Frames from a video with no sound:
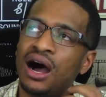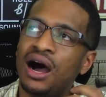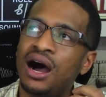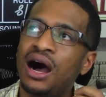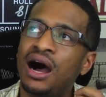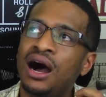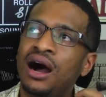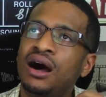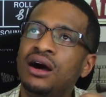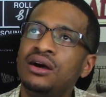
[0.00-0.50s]

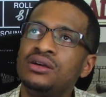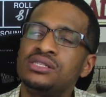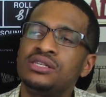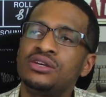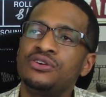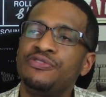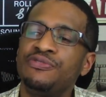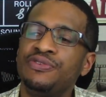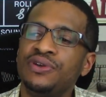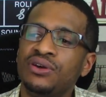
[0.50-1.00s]
I also
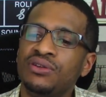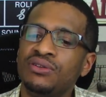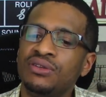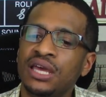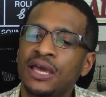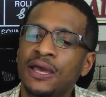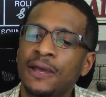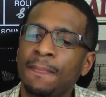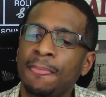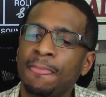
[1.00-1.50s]
feel
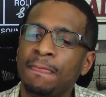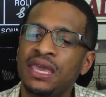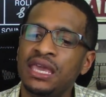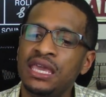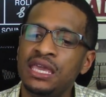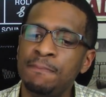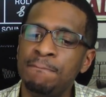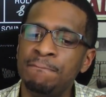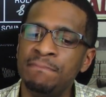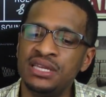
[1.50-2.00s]
that
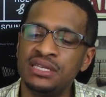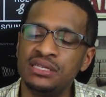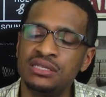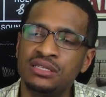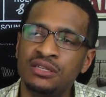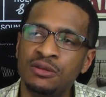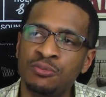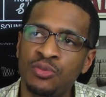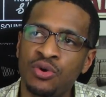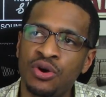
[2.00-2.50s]
he missed
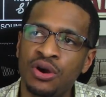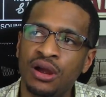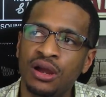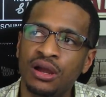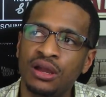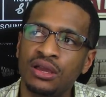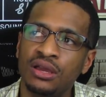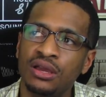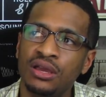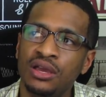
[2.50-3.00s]
the
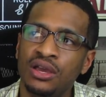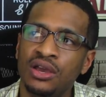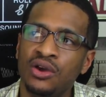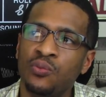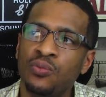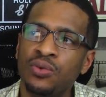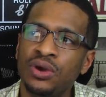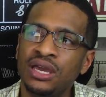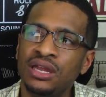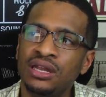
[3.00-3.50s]
mark
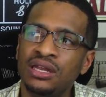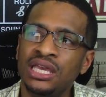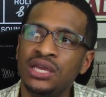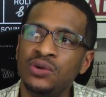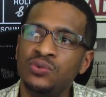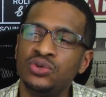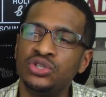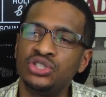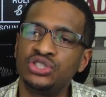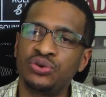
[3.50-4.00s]
when he
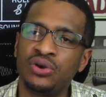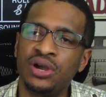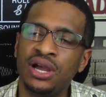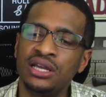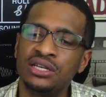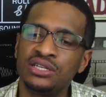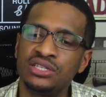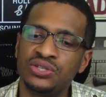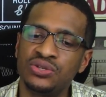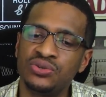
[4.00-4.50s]
was
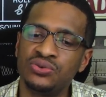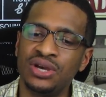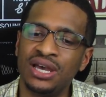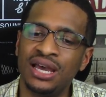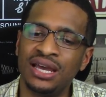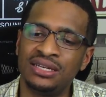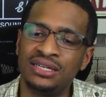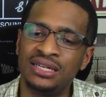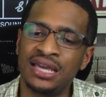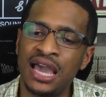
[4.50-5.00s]
trying to
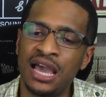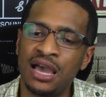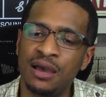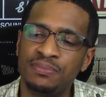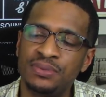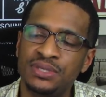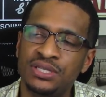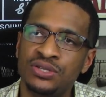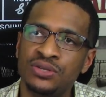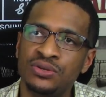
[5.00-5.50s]

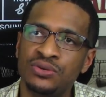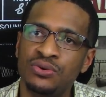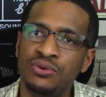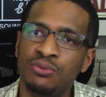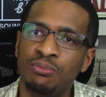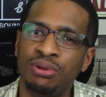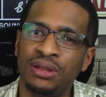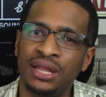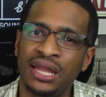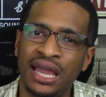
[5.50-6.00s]
adapt to
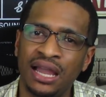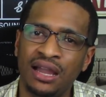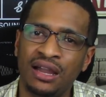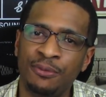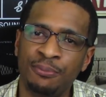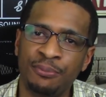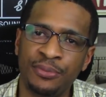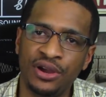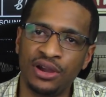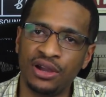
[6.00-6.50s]
Black
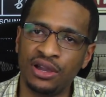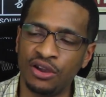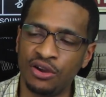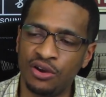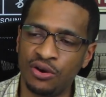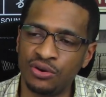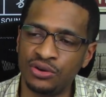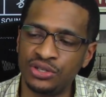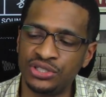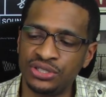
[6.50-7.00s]
American
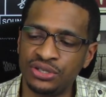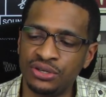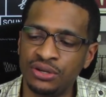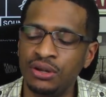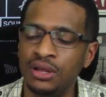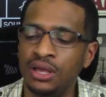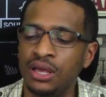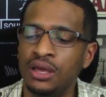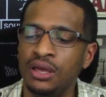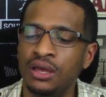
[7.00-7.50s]

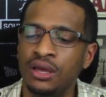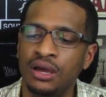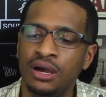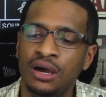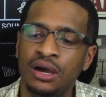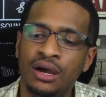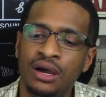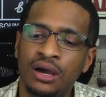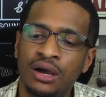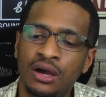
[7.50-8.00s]
culture
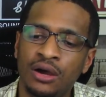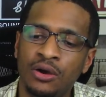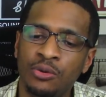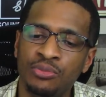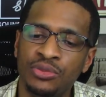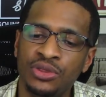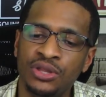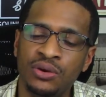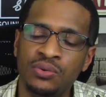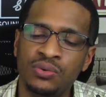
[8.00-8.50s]

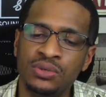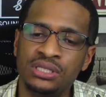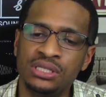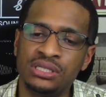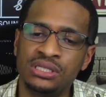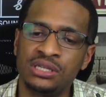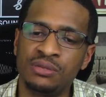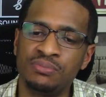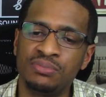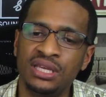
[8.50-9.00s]
um, there was
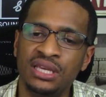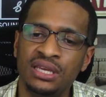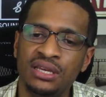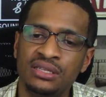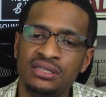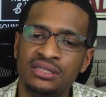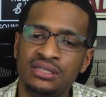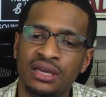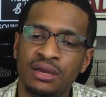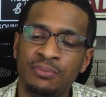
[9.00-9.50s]
just some
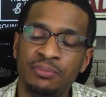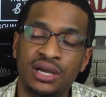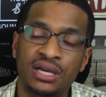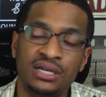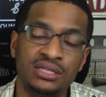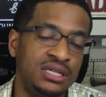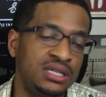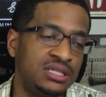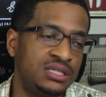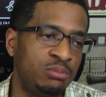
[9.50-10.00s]
things
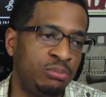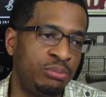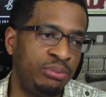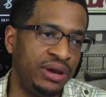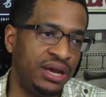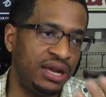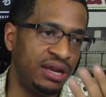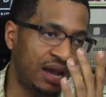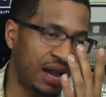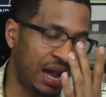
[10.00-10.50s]
because um, he's a
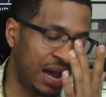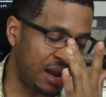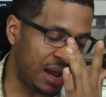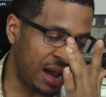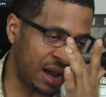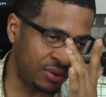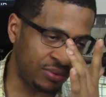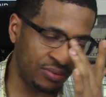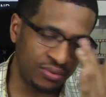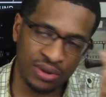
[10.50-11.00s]
Brit. I,
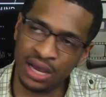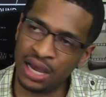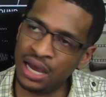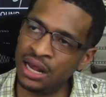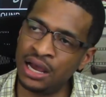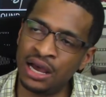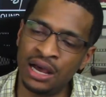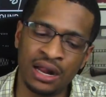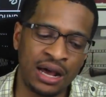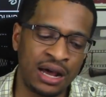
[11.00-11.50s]
I don't,
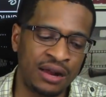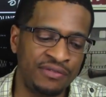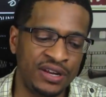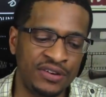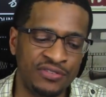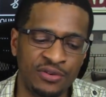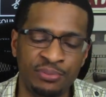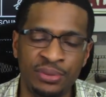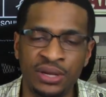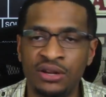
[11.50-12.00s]
I, have
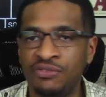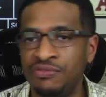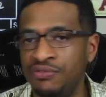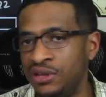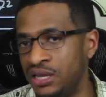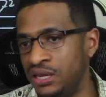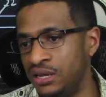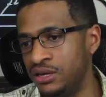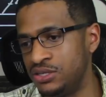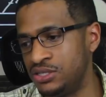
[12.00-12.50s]
never been over
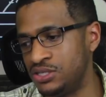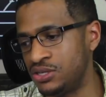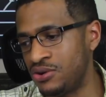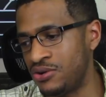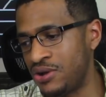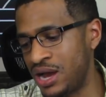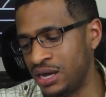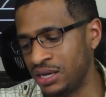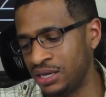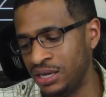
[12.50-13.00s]
there, so
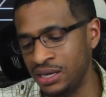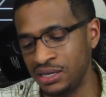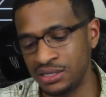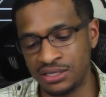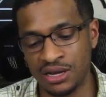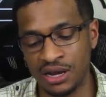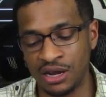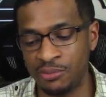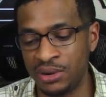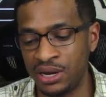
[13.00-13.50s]
I can't
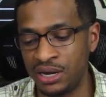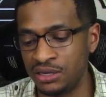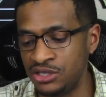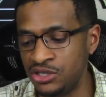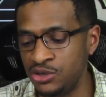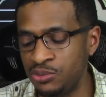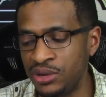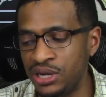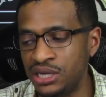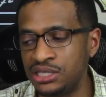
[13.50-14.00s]
talk about it
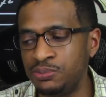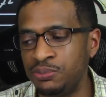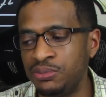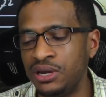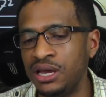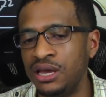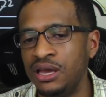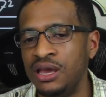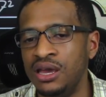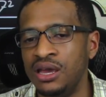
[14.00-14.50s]
too much.
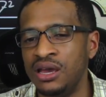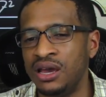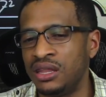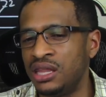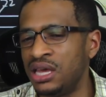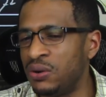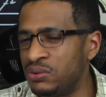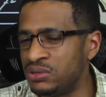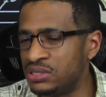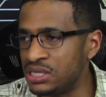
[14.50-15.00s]
But
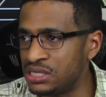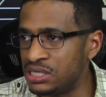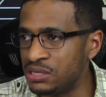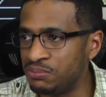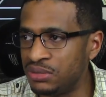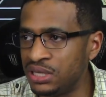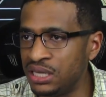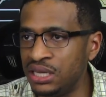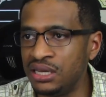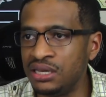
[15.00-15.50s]
there was just some
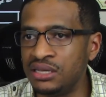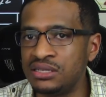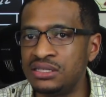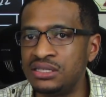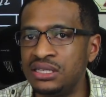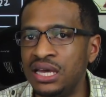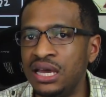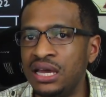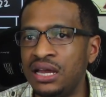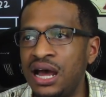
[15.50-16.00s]
things
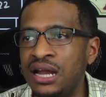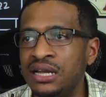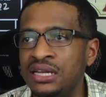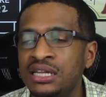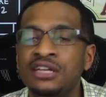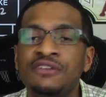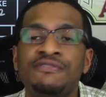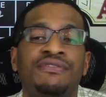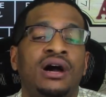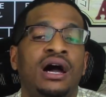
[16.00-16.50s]
that
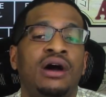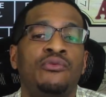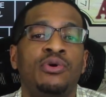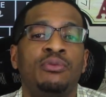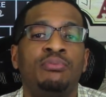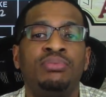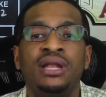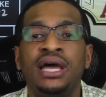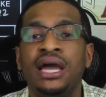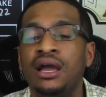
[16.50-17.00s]
identified
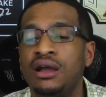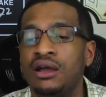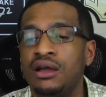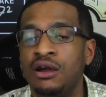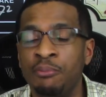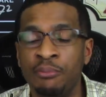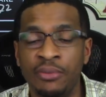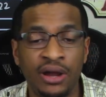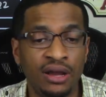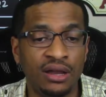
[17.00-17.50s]
with Black
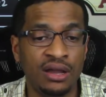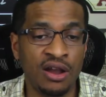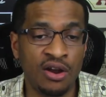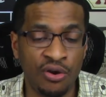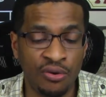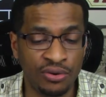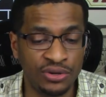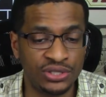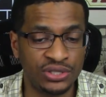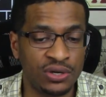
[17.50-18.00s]
American
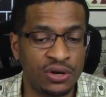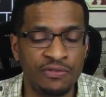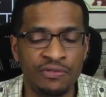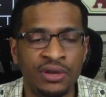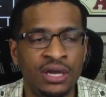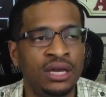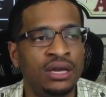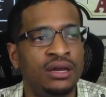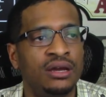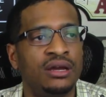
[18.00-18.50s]
culture over
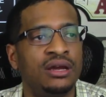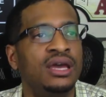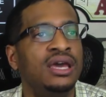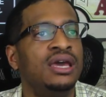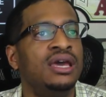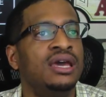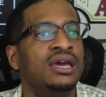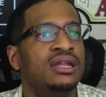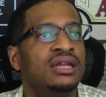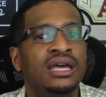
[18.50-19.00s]
here
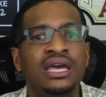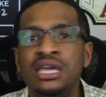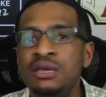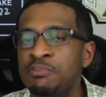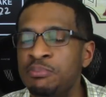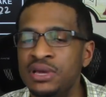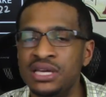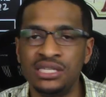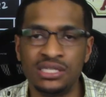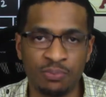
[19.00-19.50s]
that he
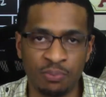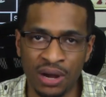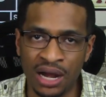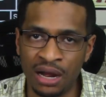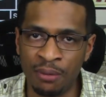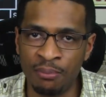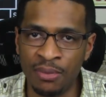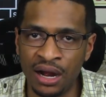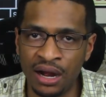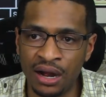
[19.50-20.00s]
missed by a
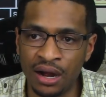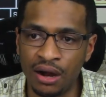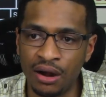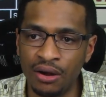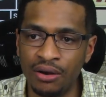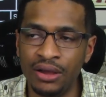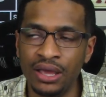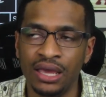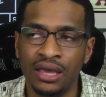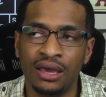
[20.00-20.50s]

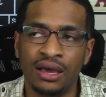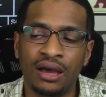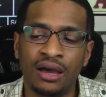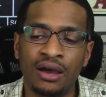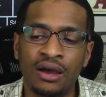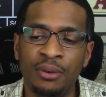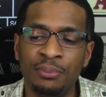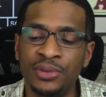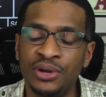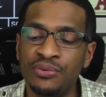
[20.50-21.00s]
mile.
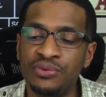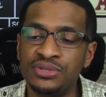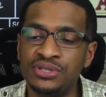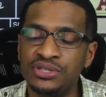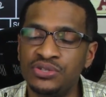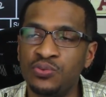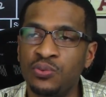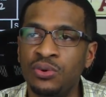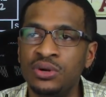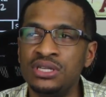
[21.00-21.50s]
Um, there was
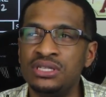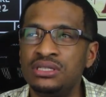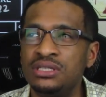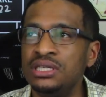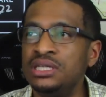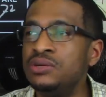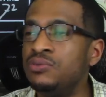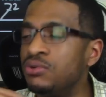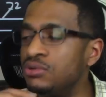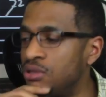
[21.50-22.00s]
this one
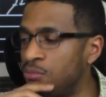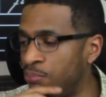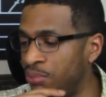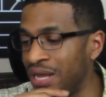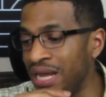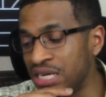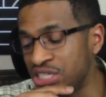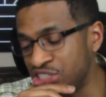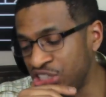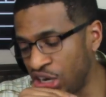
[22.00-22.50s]
scene with the
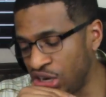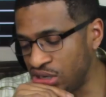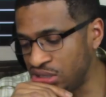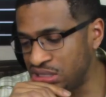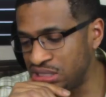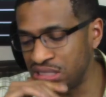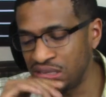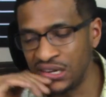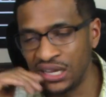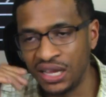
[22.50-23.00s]
Black
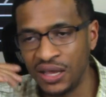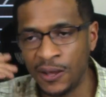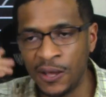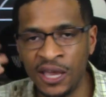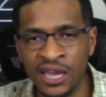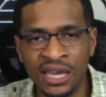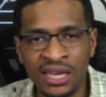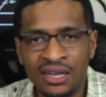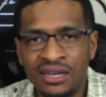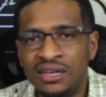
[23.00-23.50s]
church
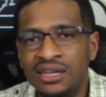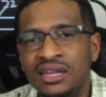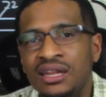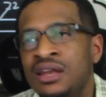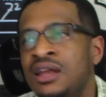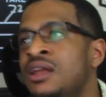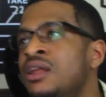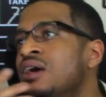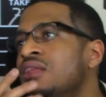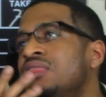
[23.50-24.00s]
and
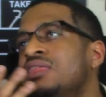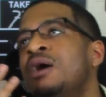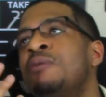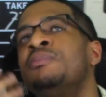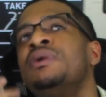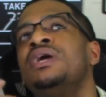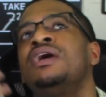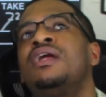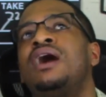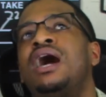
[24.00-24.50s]
nothing, I
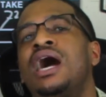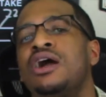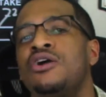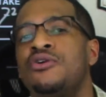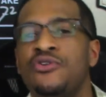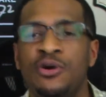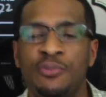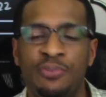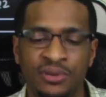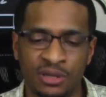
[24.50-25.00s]
mean, I
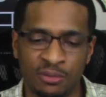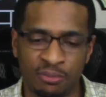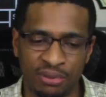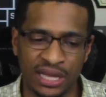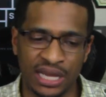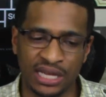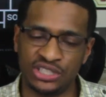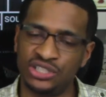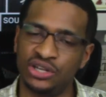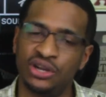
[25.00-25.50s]
grew up in the
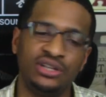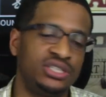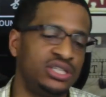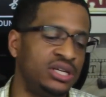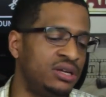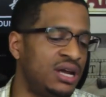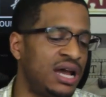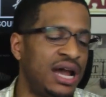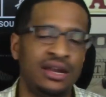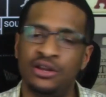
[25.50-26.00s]
black church
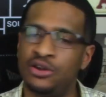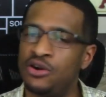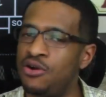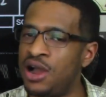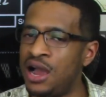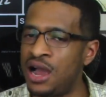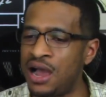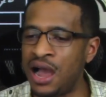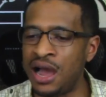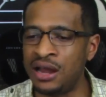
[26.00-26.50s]
and I know
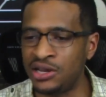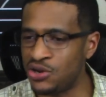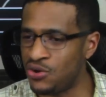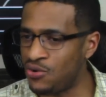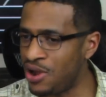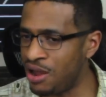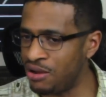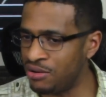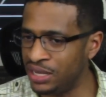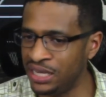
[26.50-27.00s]
how, I know
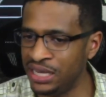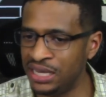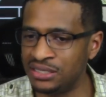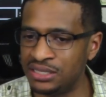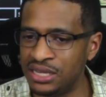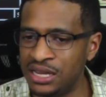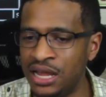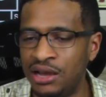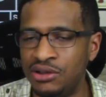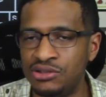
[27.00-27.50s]
all the ins
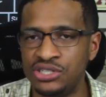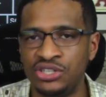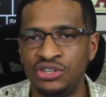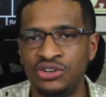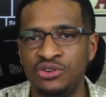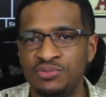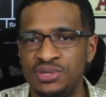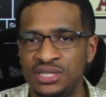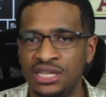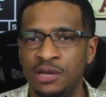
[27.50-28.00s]
and outs, you know
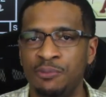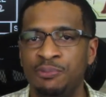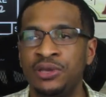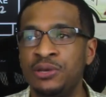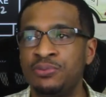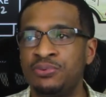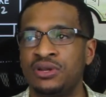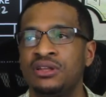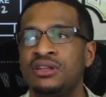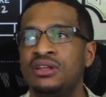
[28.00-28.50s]
what I'm saying?
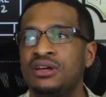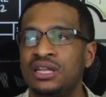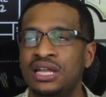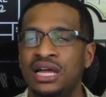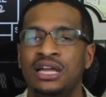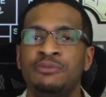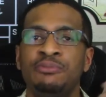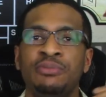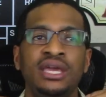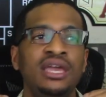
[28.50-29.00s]
People that look
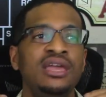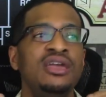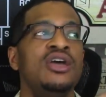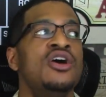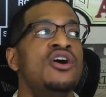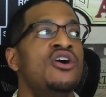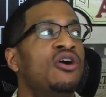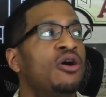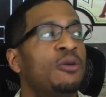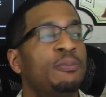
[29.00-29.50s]
like me
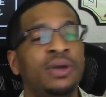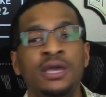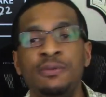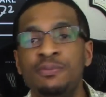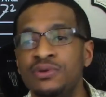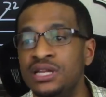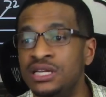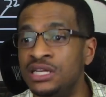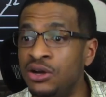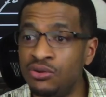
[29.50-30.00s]
or
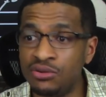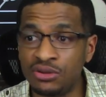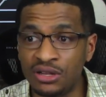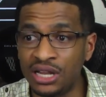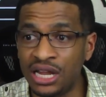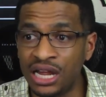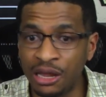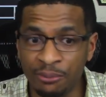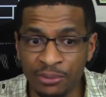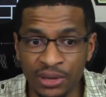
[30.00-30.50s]
people that don't look
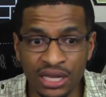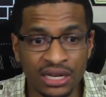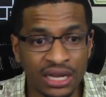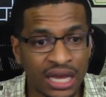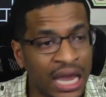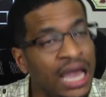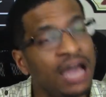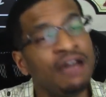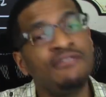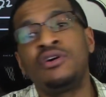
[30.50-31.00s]
like me that
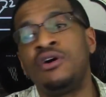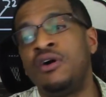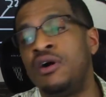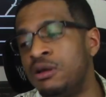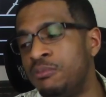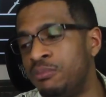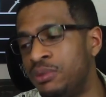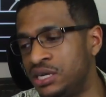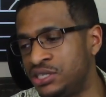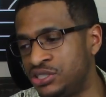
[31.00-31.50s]
have gone to
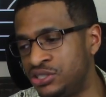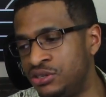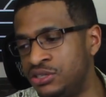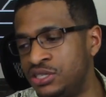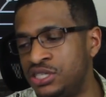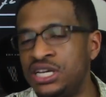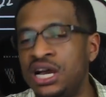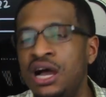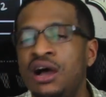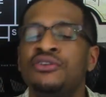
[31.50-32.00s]
black
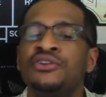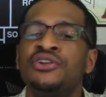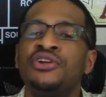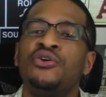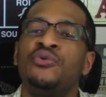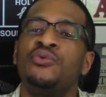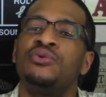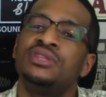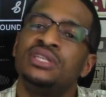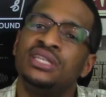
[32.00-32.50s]
churches. Y'all know
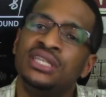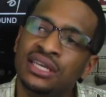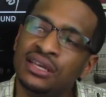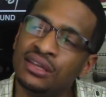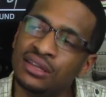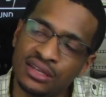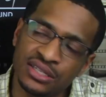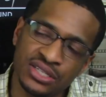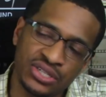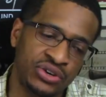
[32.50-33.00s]
what the deal
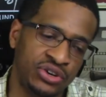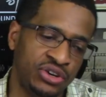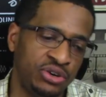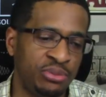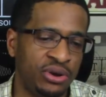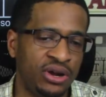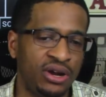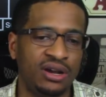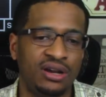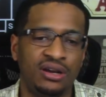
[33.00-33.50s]
is here in
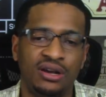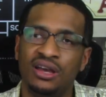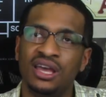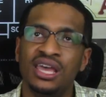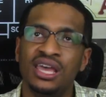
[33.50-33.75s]
America.